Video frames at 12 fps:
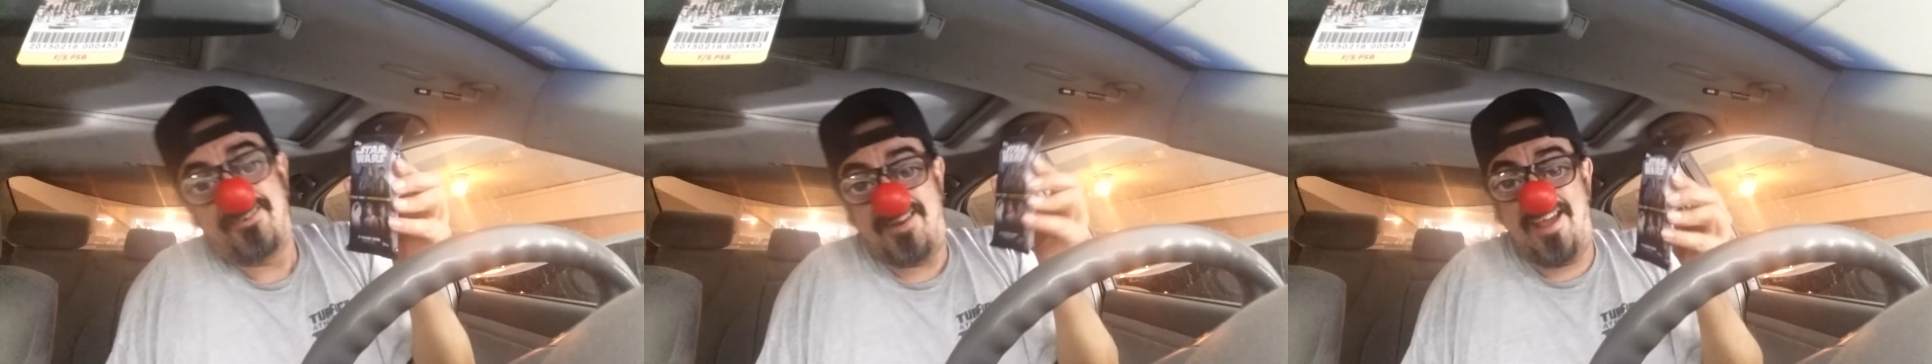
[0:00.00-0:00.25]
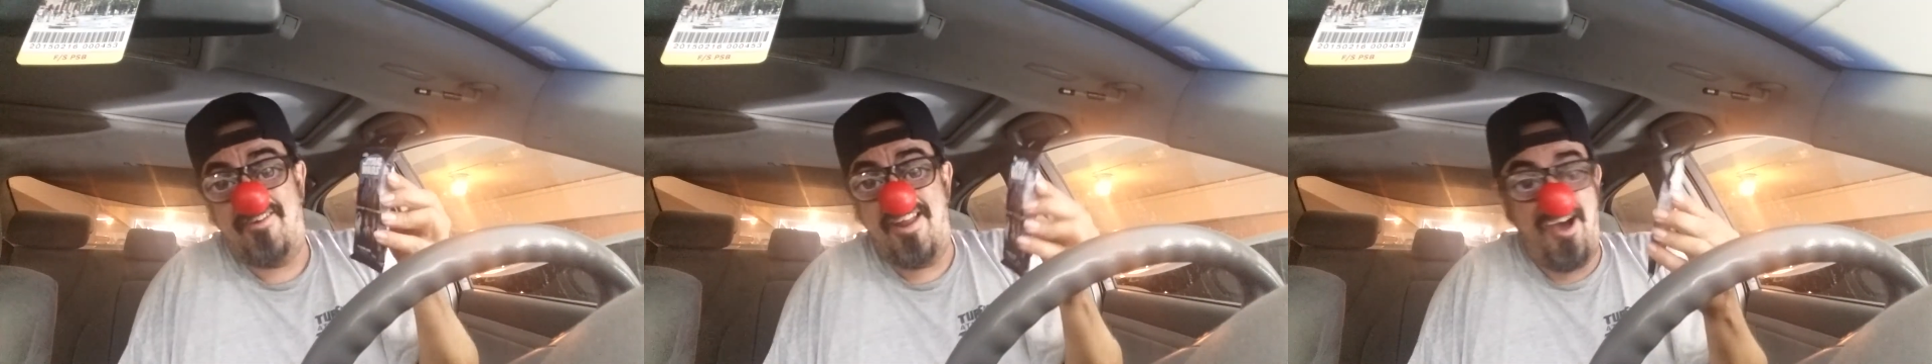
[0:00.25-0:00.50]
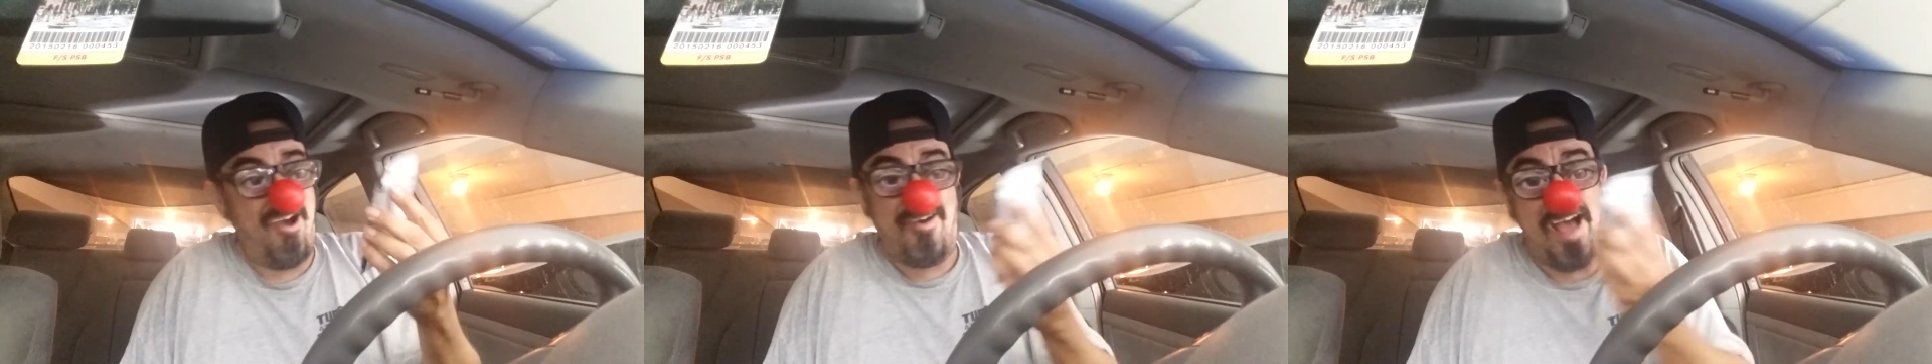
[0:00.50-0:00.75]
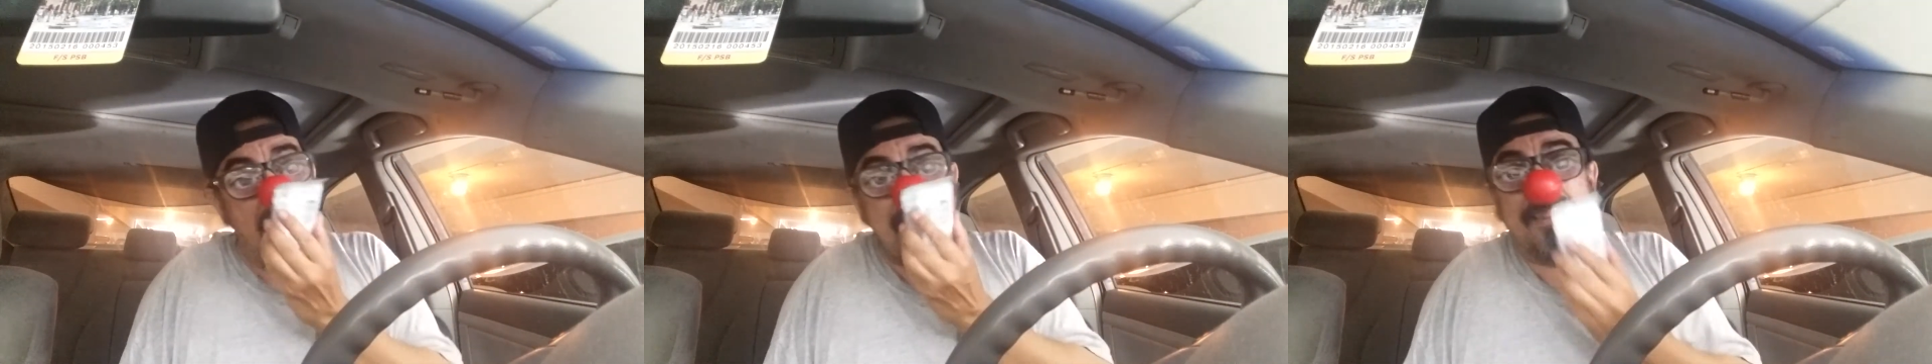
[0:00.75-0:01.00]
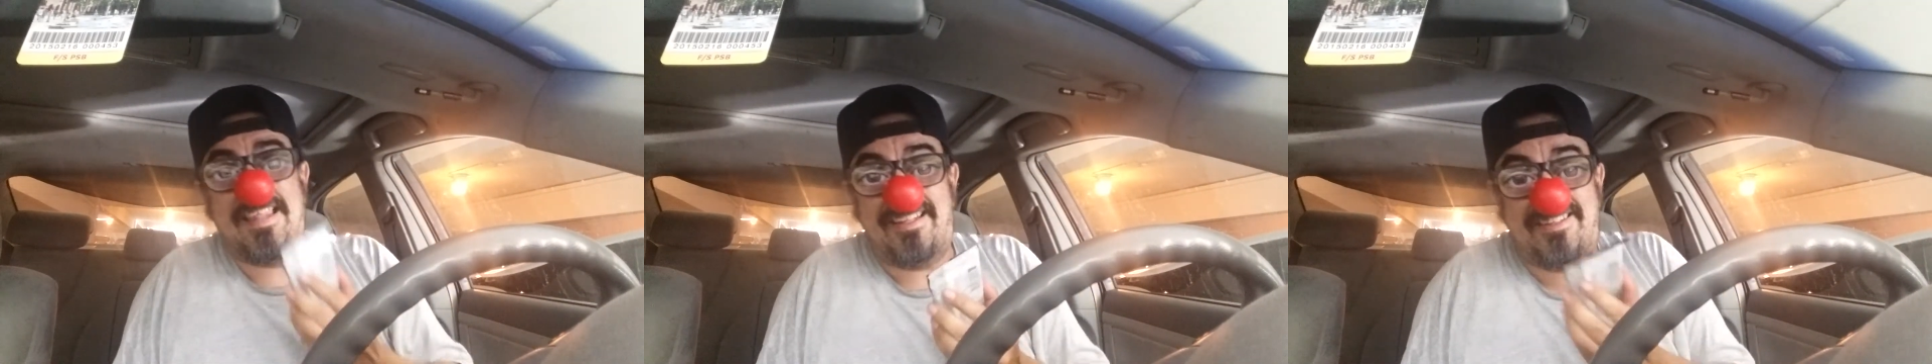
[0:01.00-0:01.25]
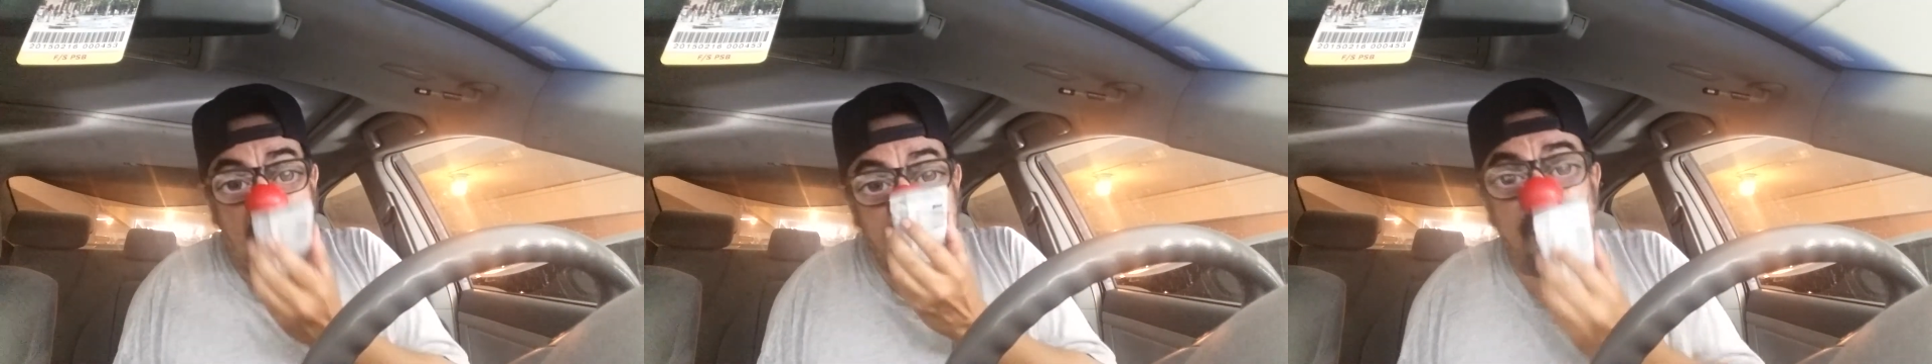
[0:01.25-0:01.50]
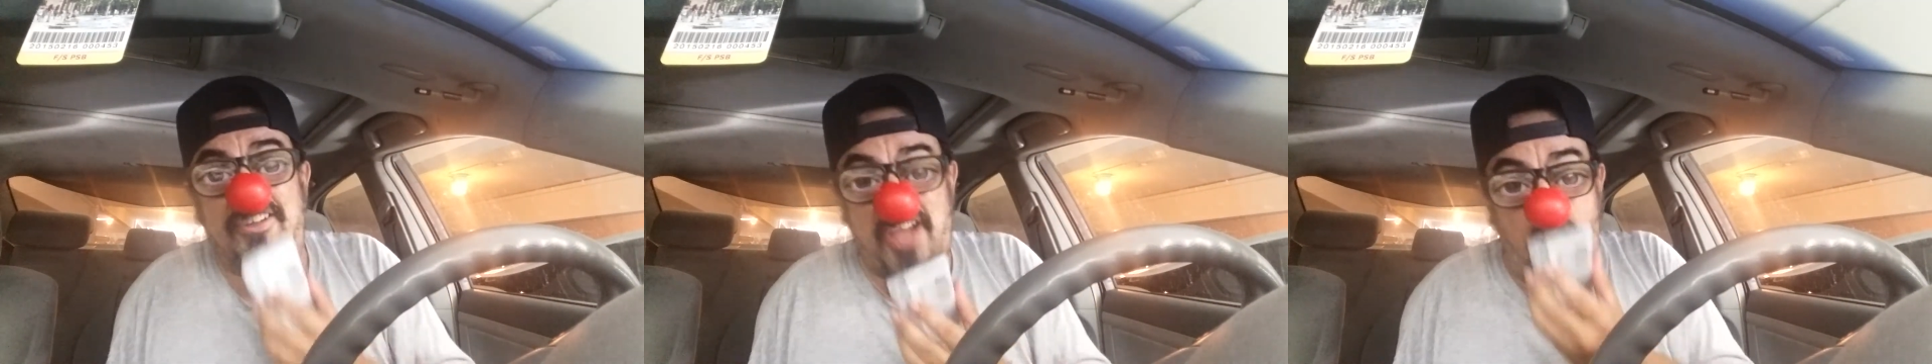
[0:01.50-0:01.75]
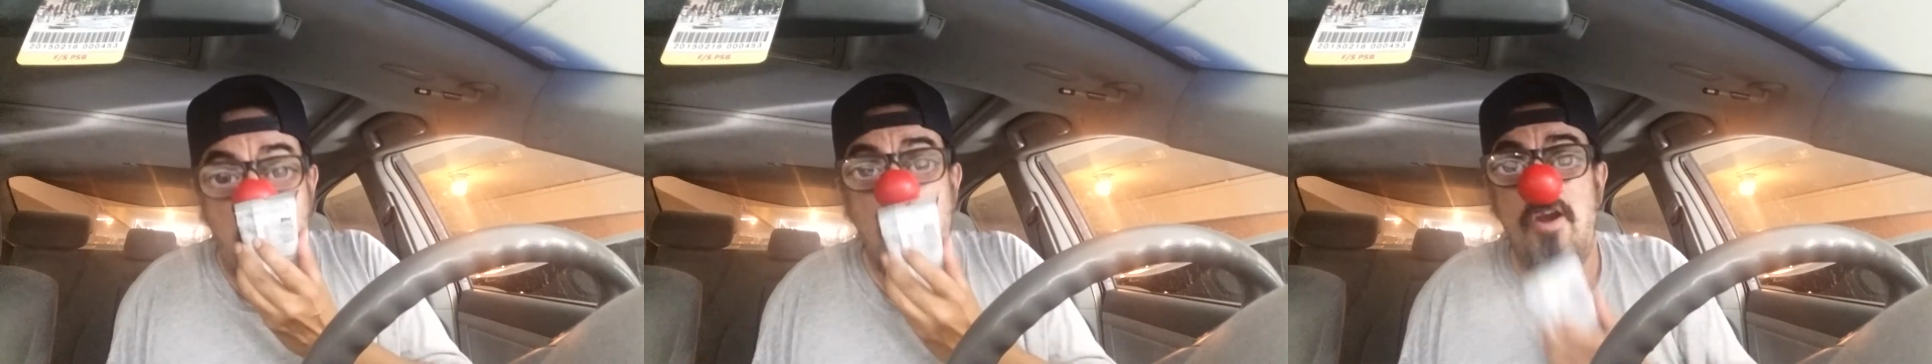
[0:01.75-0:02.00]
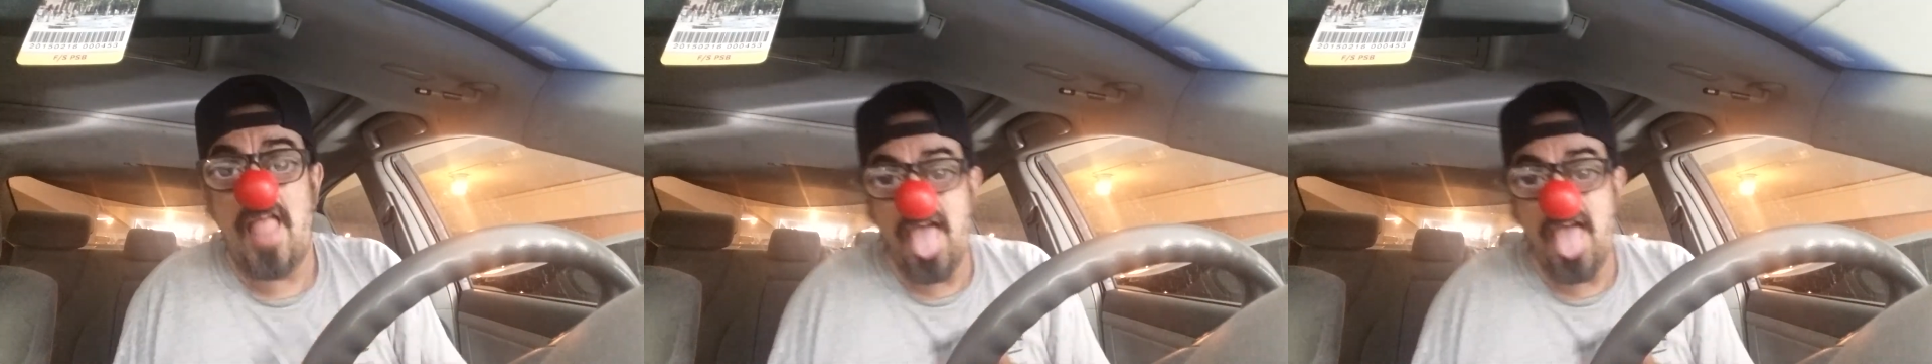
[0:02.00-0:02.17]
You never know. I like that for a dollar.